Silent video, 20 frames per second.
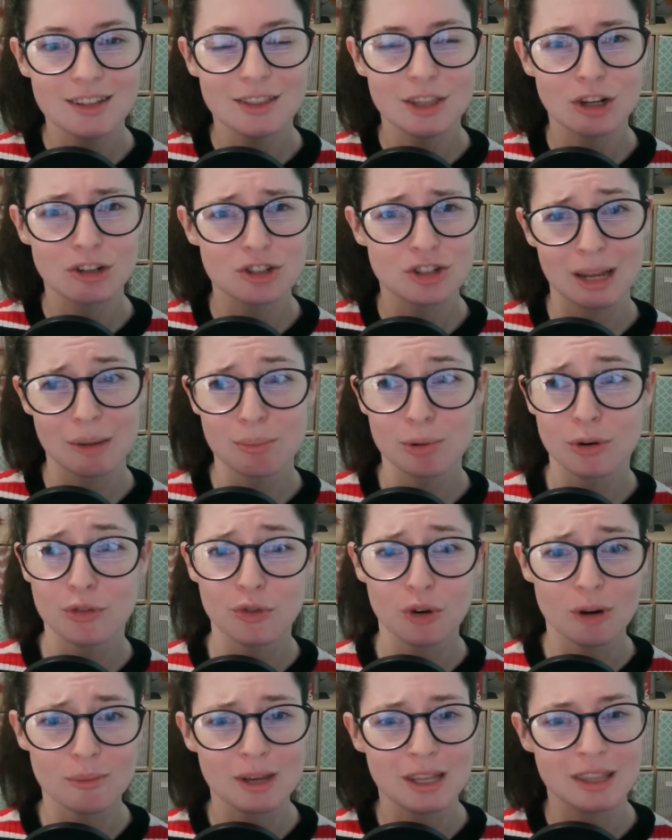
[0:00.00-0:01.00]
they're still
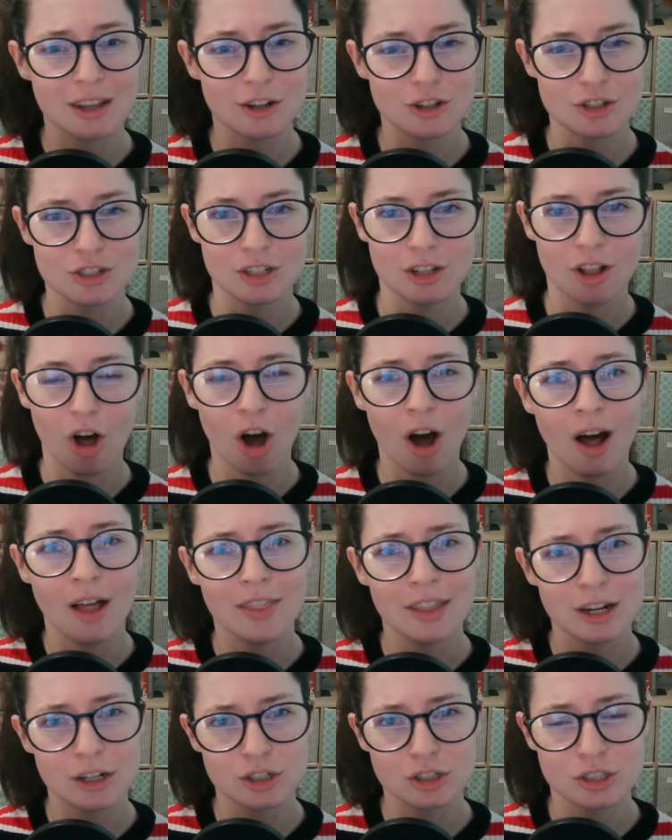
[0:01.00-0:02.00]
performing, they're still
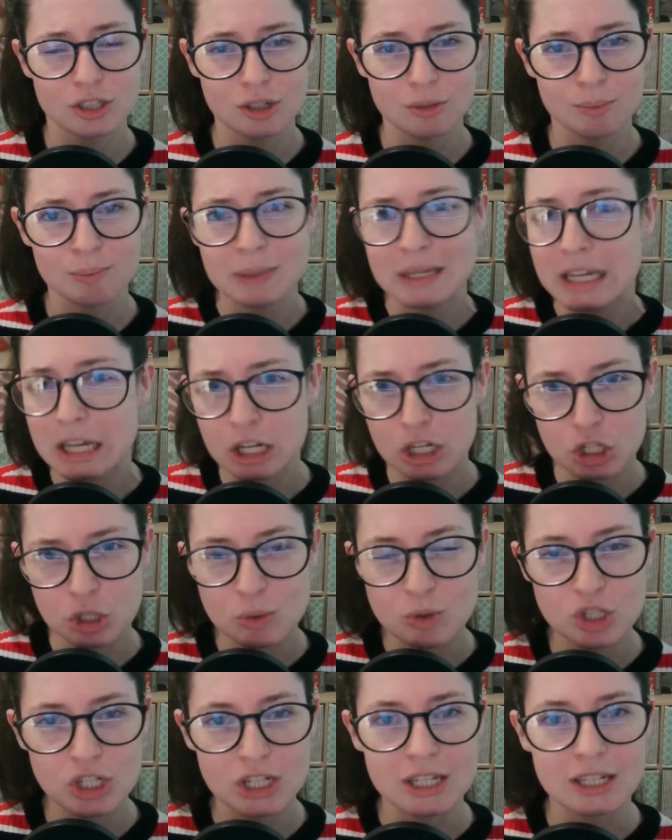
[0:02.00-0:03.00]
on, they're still being
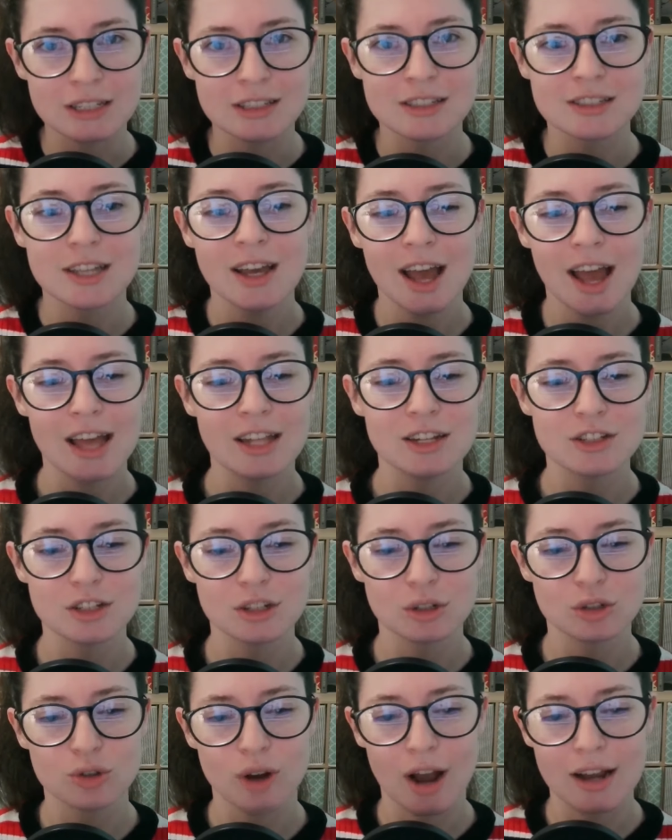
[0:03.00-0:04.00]
new jeans and
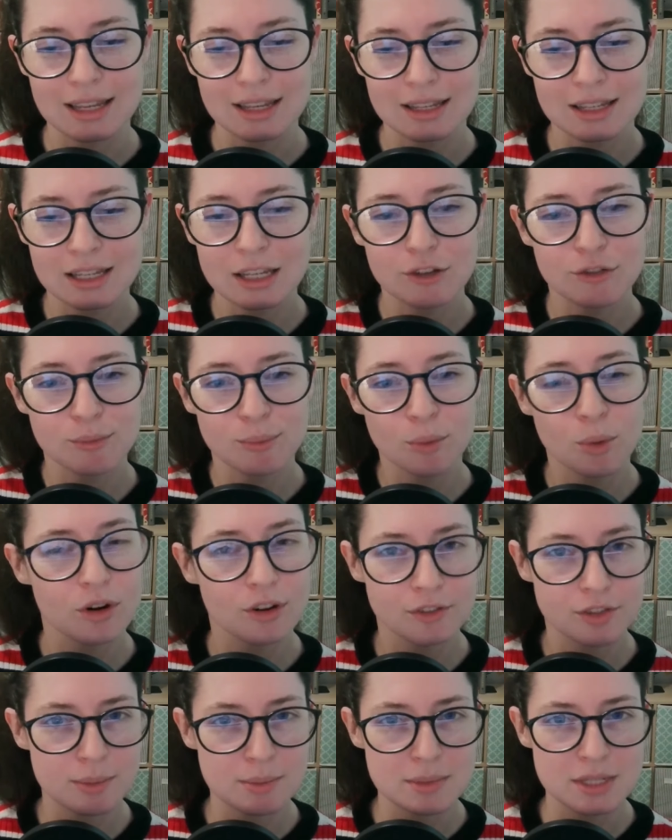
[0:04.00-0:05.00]
still trying to give more
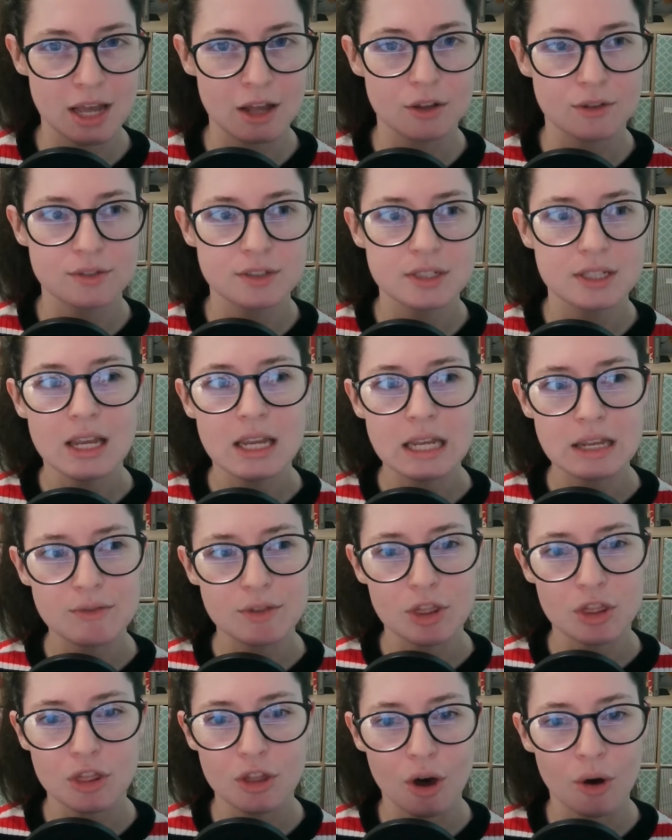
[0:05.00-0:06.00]
of themselves,
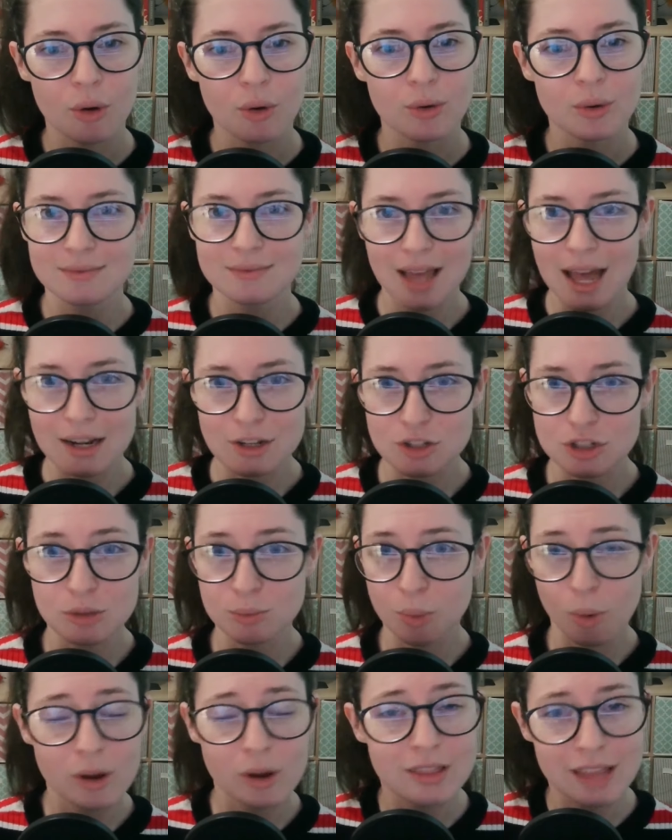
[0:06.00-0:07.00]
even though at a
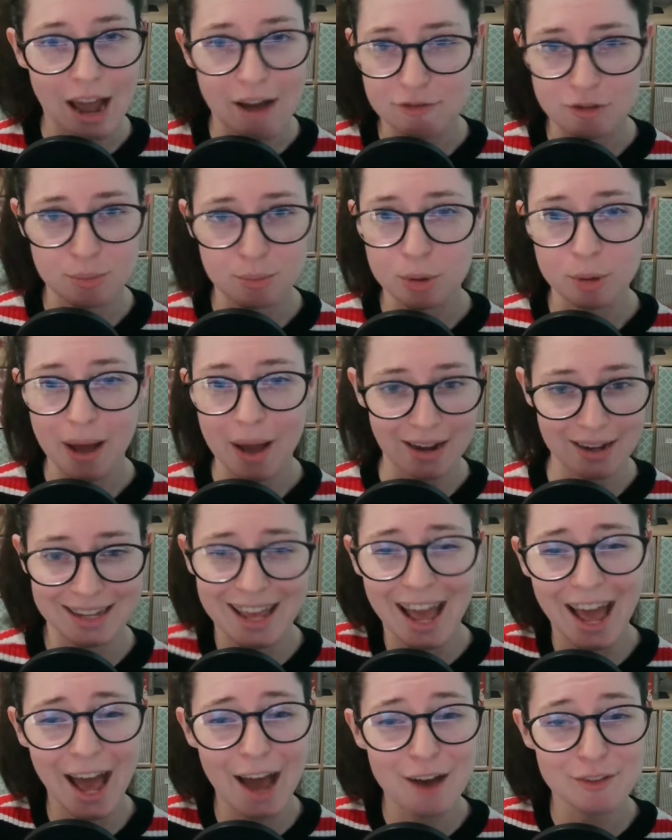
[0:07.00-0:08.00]
certain point they have to pull back and
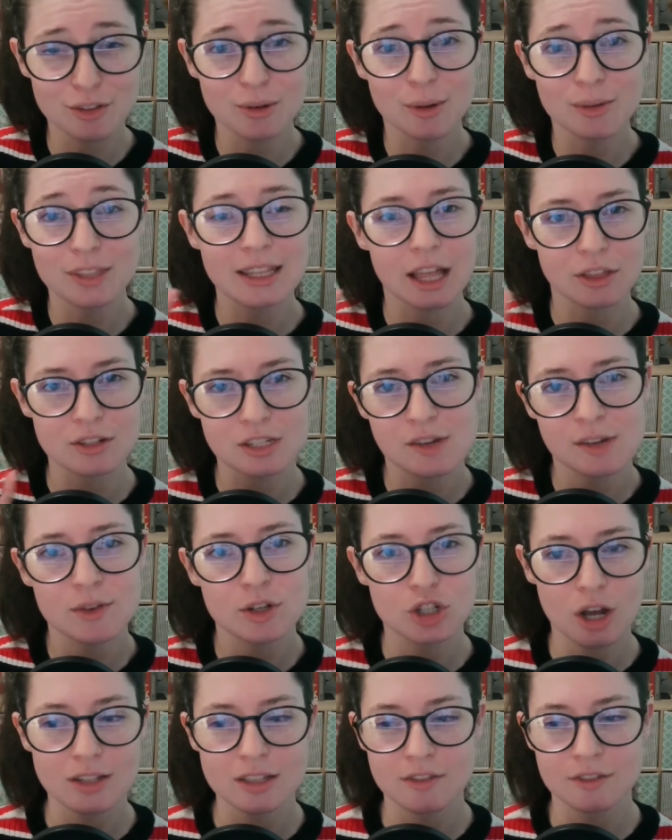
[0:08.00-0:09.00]
have their own thing. There's even
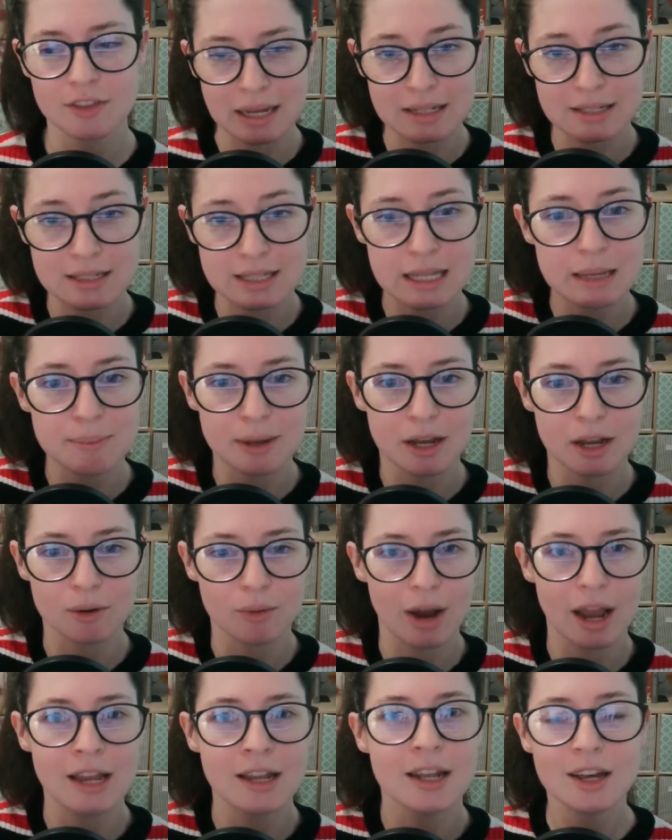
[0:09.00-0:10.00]
shots of them sleeping,
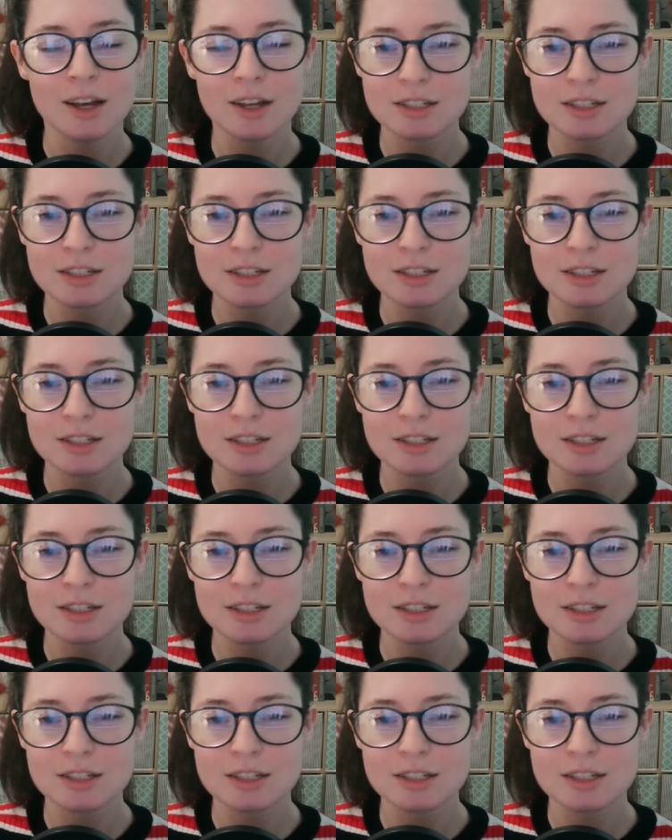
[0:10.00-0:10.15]
right?